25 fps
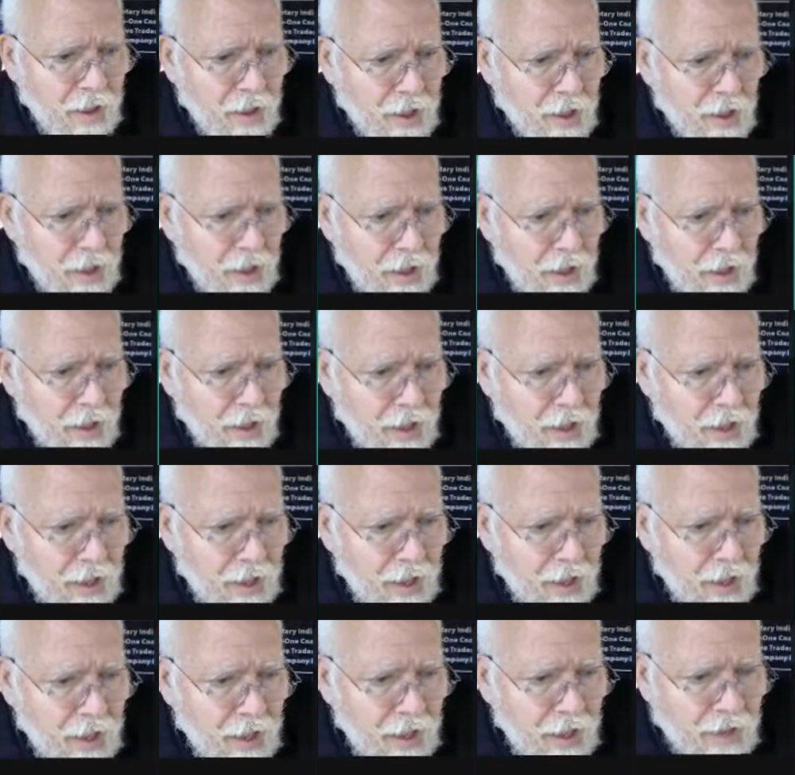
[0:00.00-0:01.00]

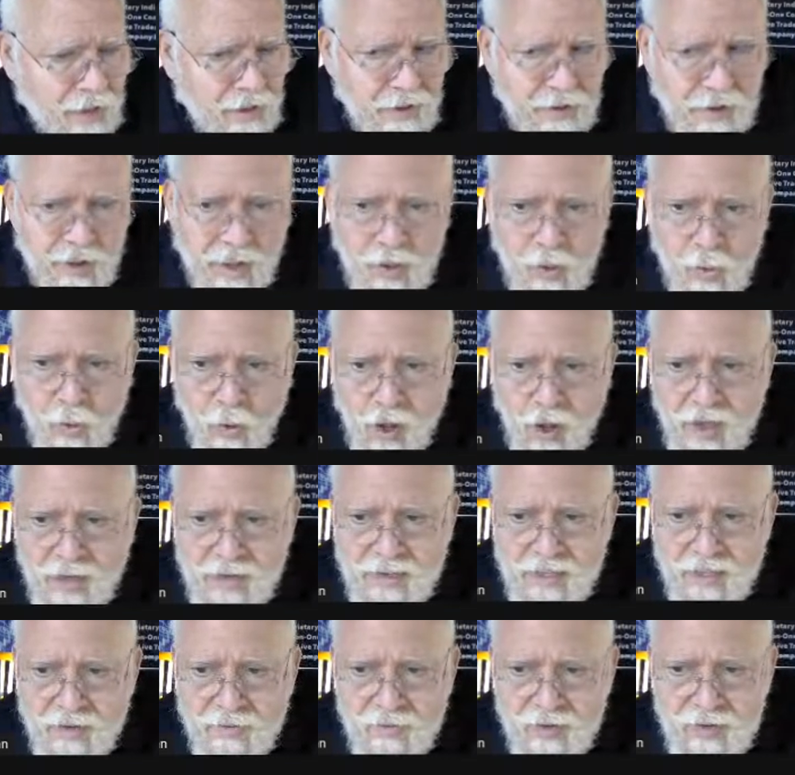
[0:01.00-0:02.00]
And
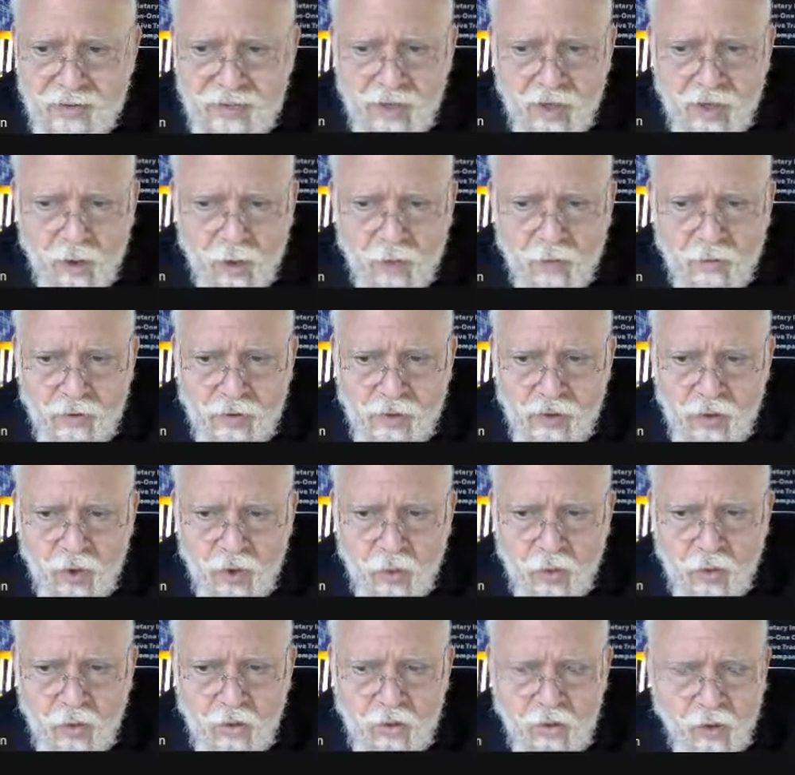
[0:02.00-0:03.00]
likewise, if it's an
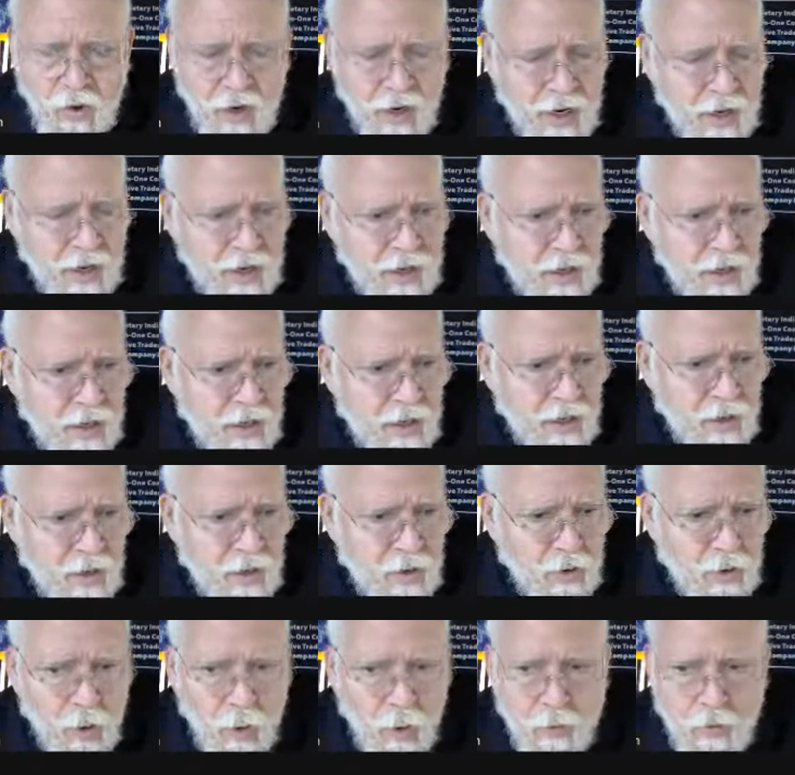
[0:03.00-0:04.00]
oversold trade
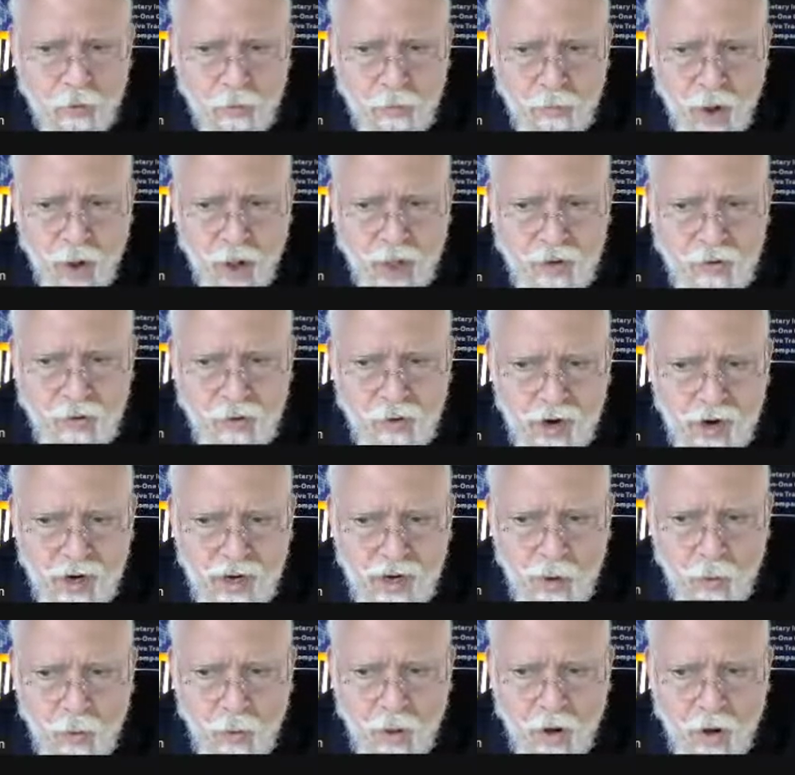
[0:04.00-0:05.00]
or overbought
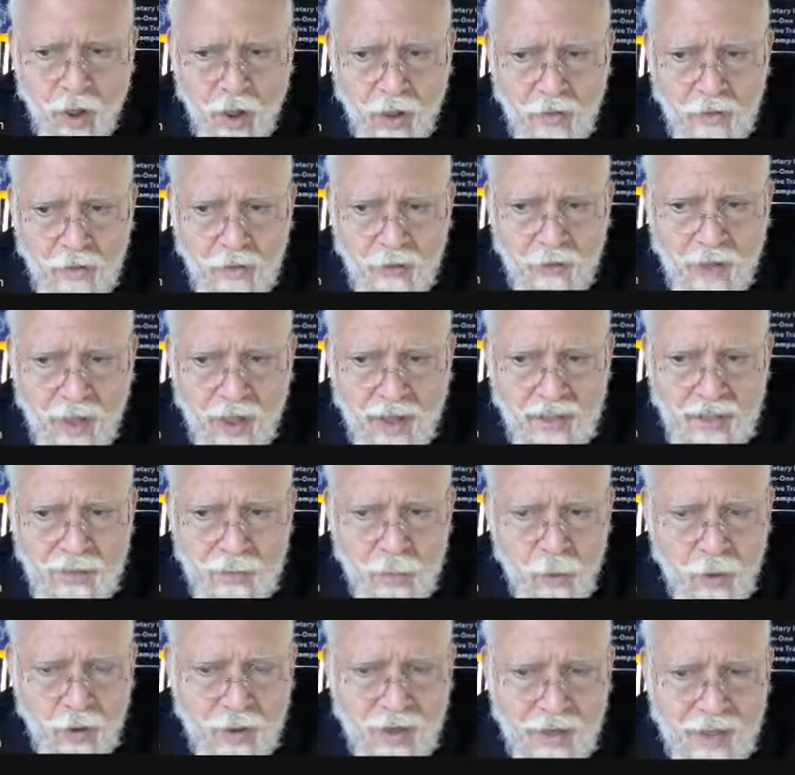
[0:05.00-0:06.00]
trade, I want all the lines
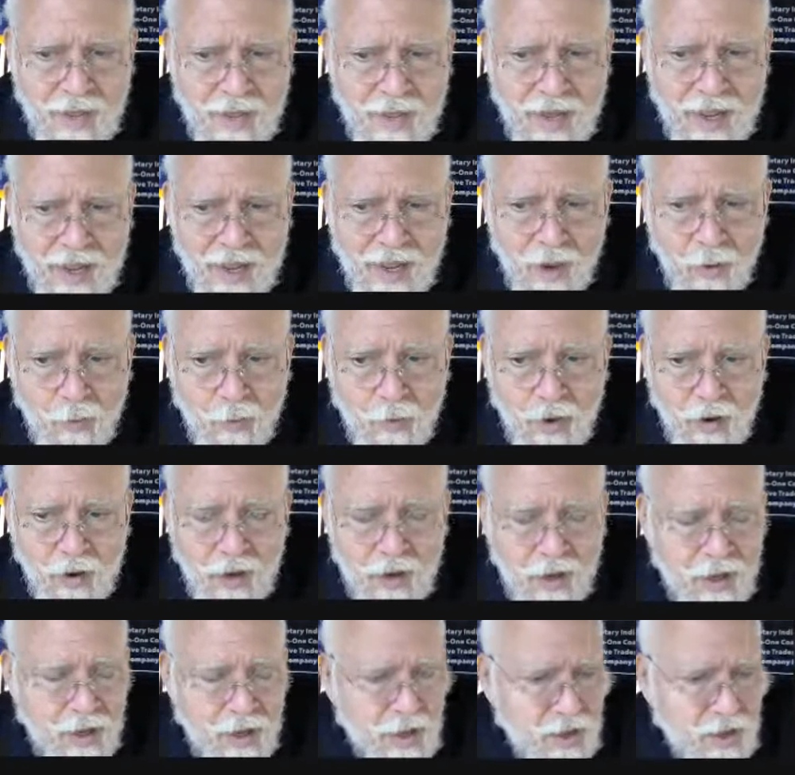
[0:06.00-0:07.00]
pointing down.
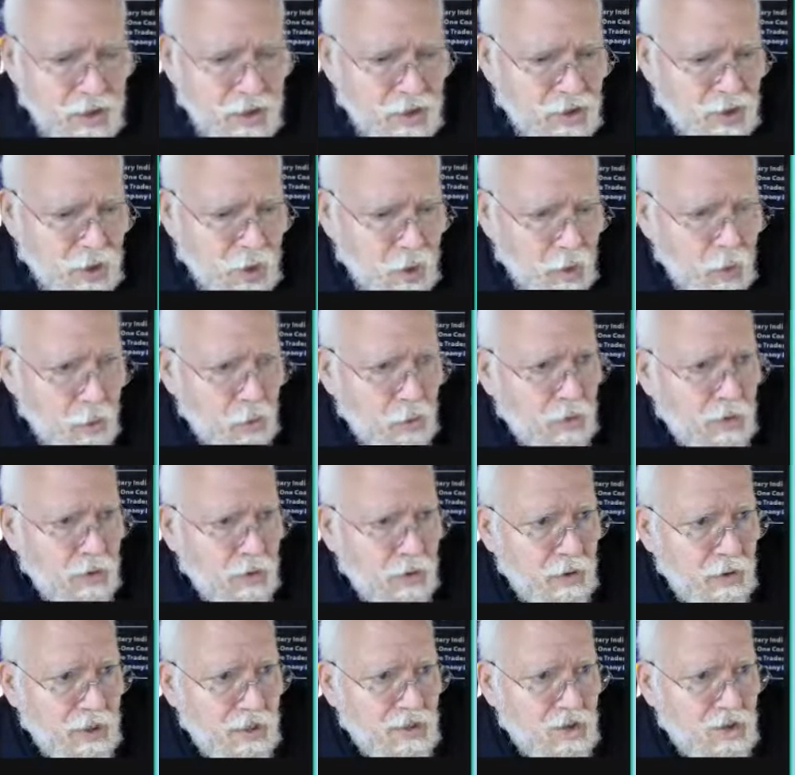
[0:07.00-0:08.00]
So
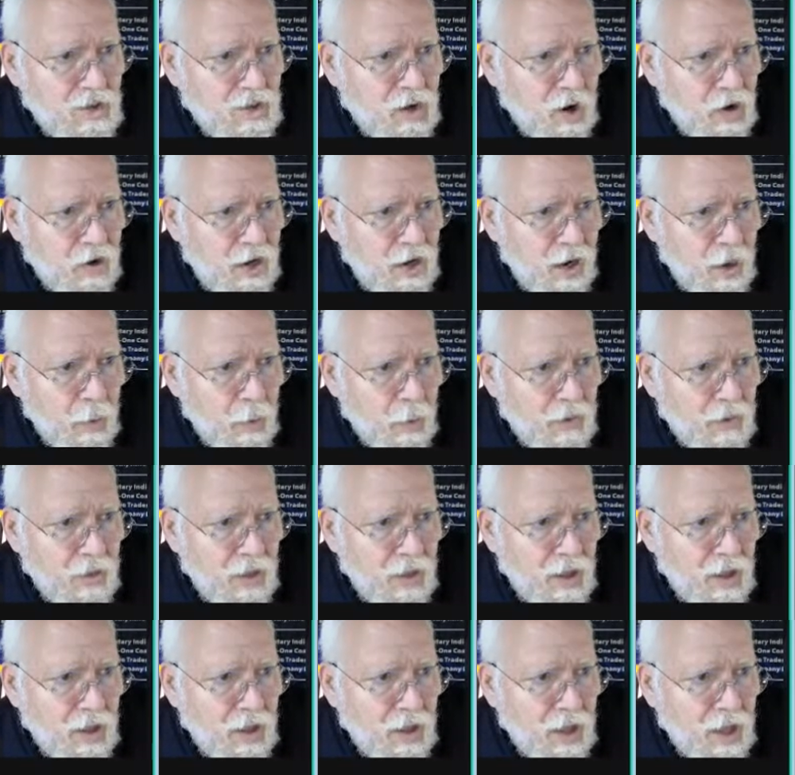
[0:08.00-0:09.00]
let's start here with
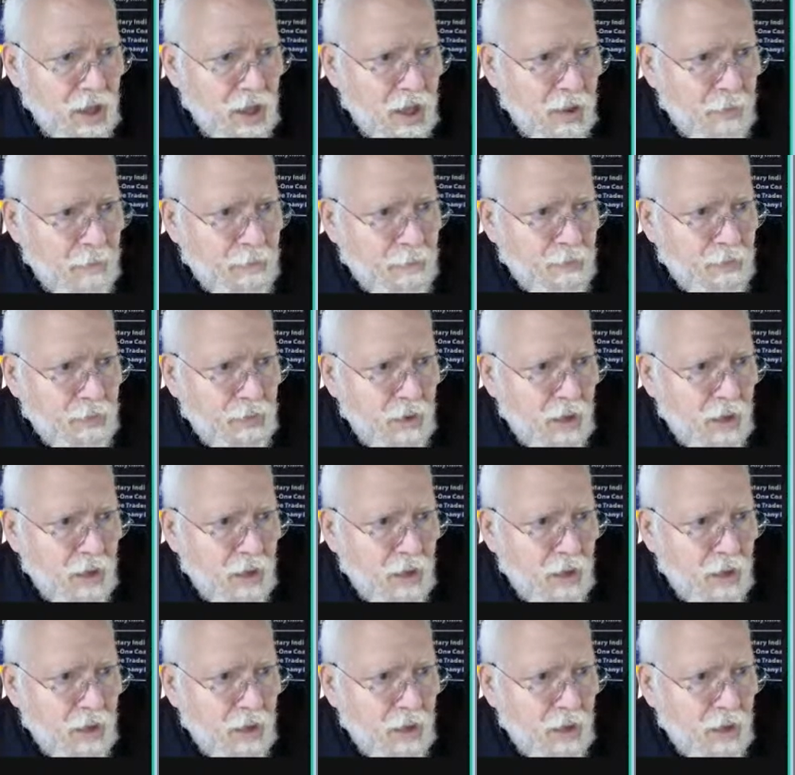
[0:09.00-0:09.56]
the